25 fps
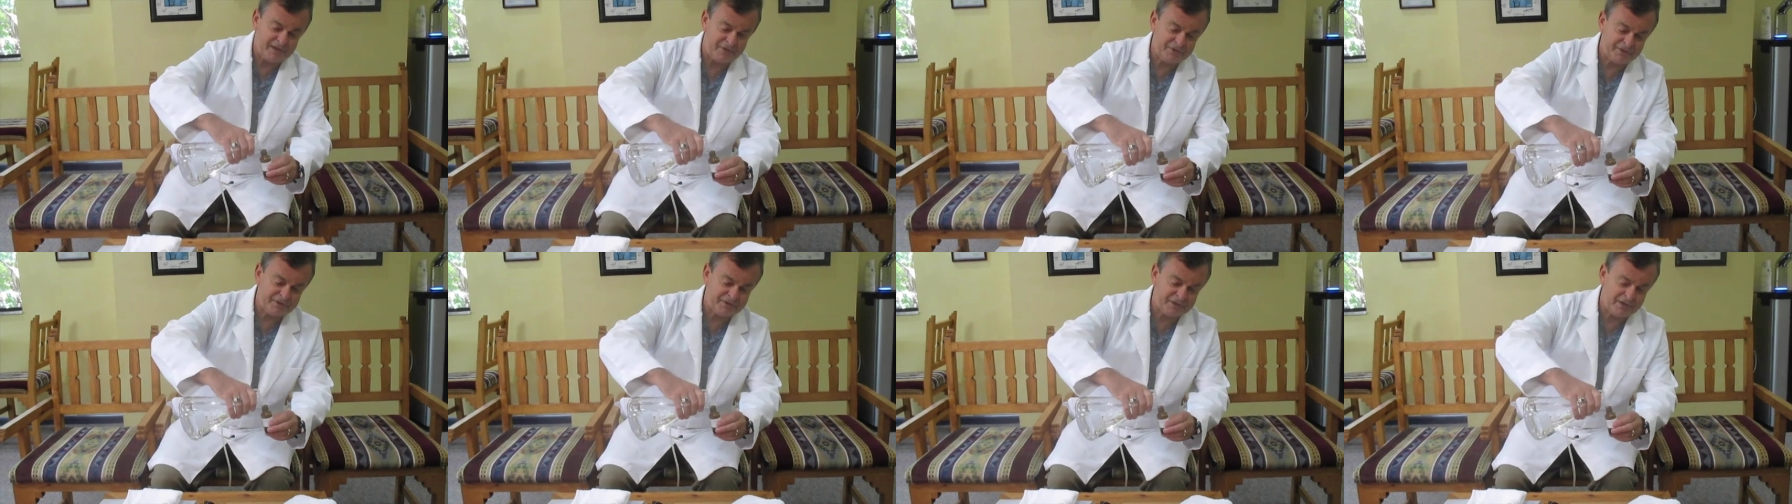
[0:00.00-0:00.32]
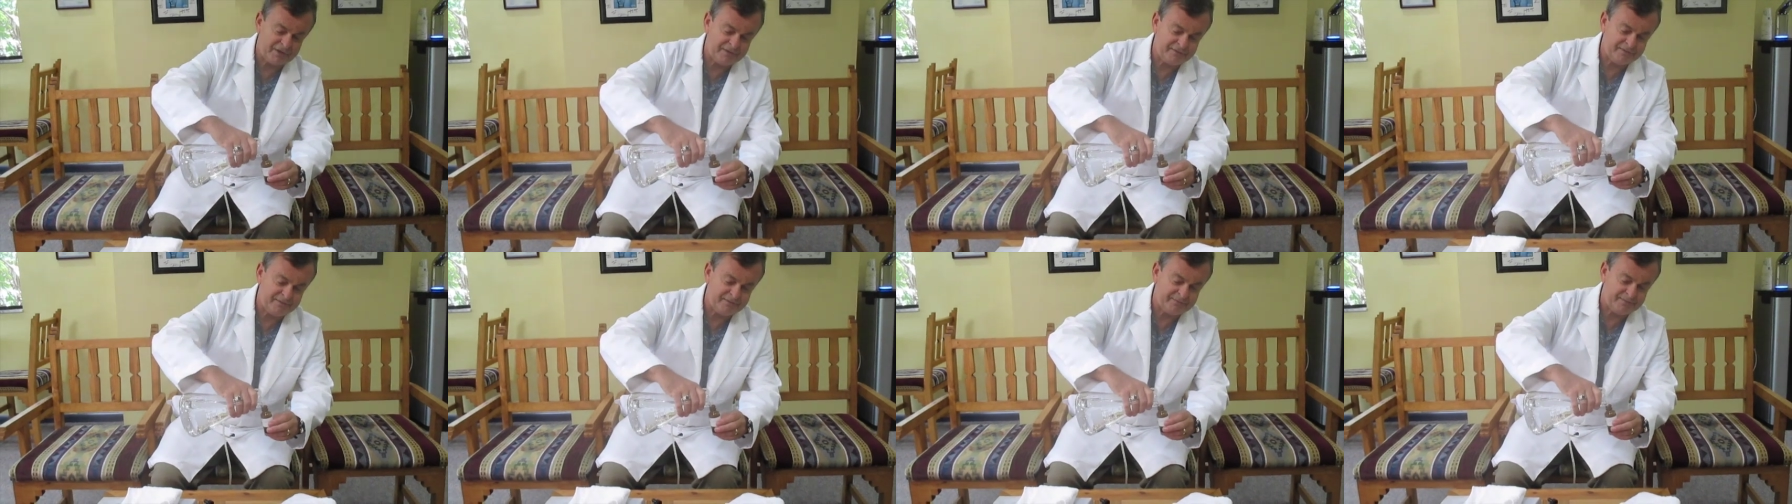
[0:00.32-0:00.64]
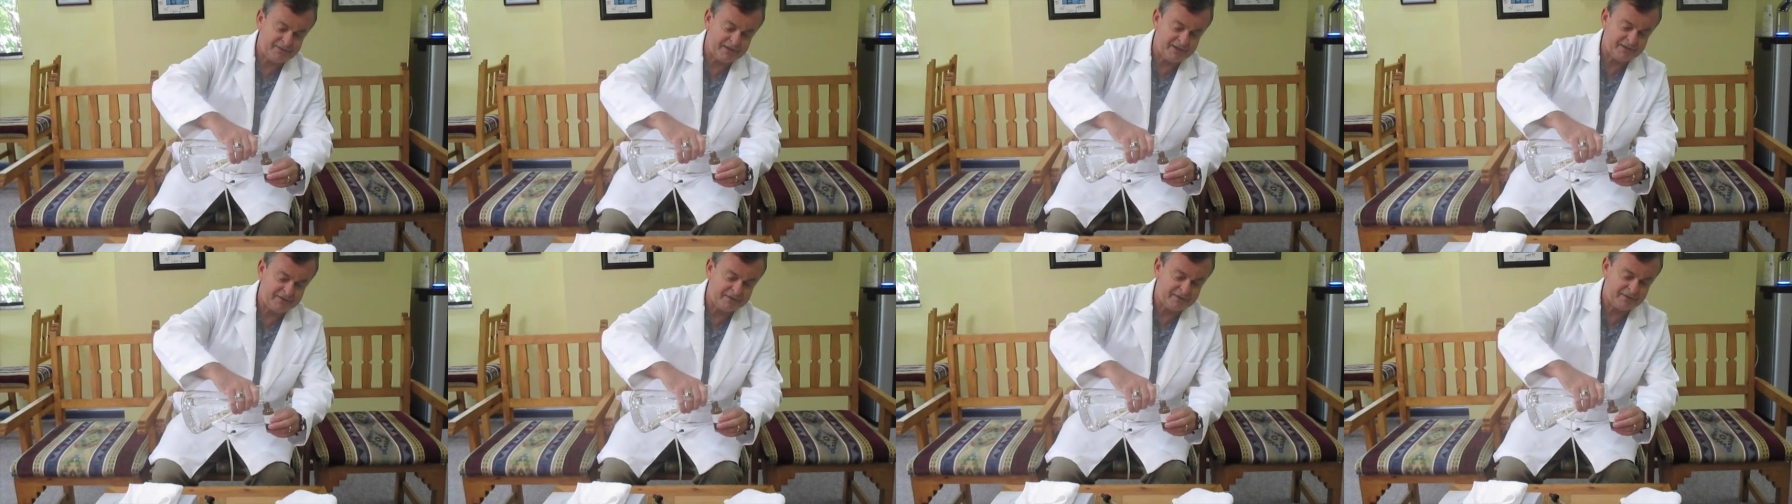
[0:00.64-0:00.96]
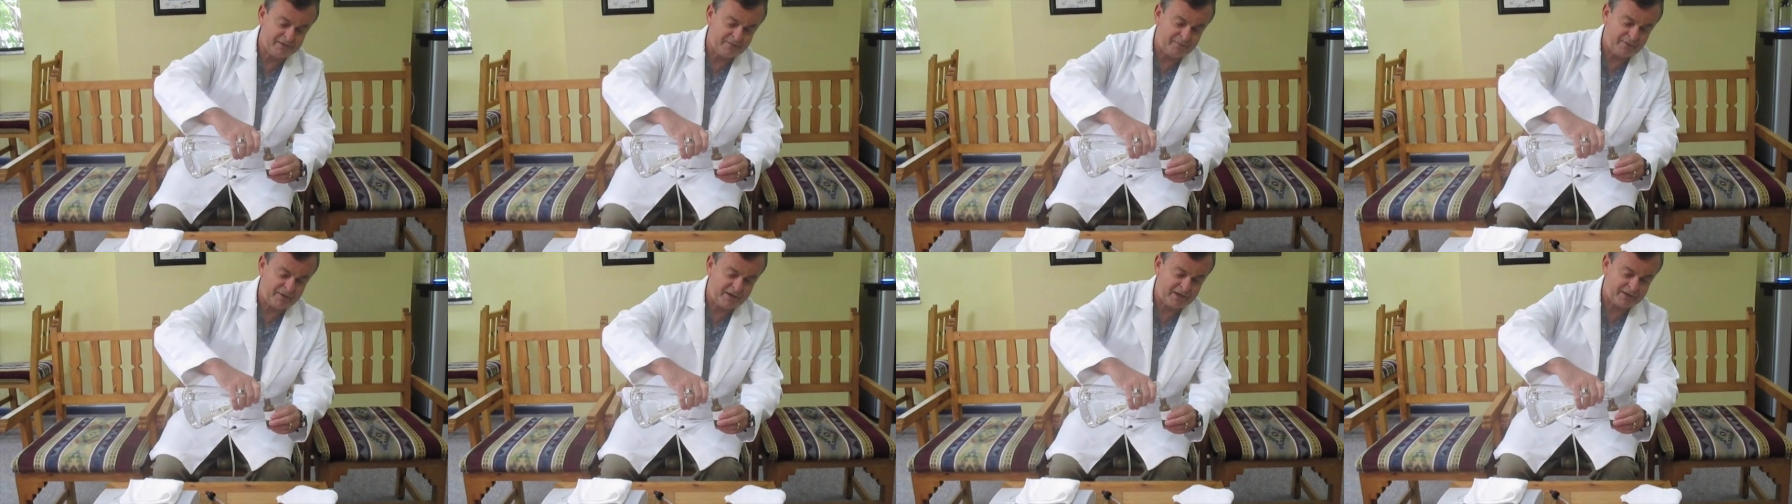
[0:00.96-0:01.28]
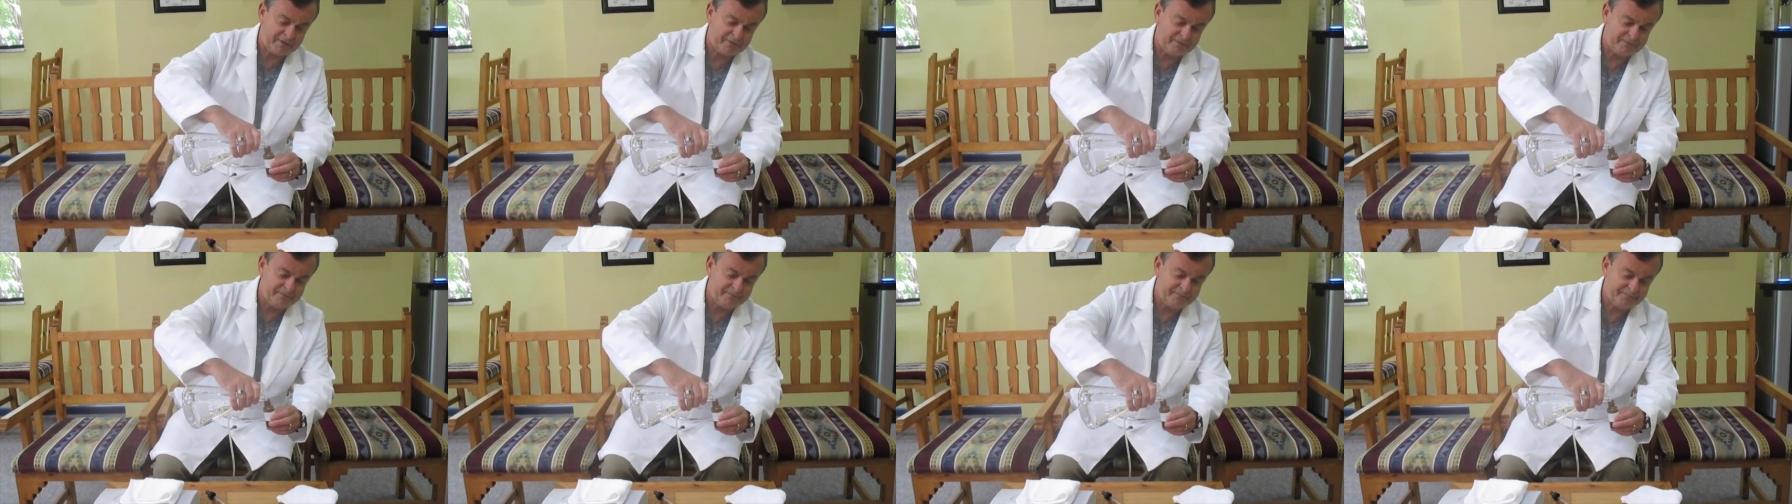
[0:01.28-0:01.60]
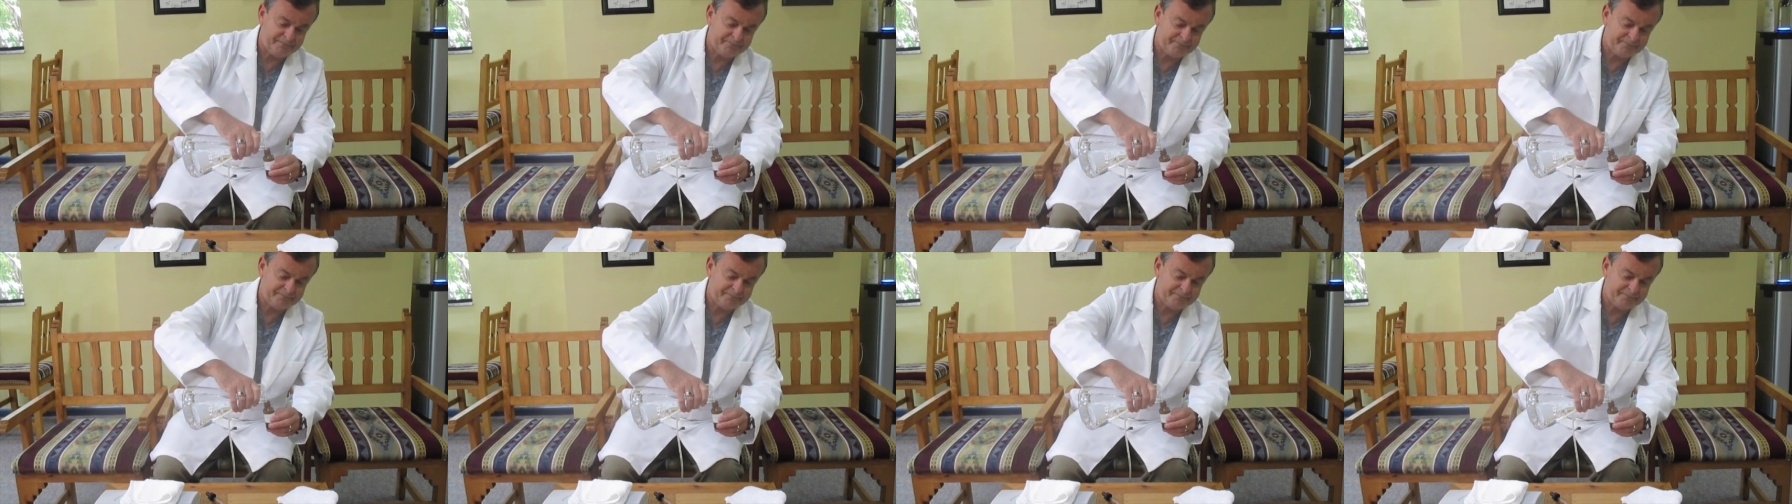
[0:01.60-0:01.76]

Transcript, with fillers: ozone into the bottle.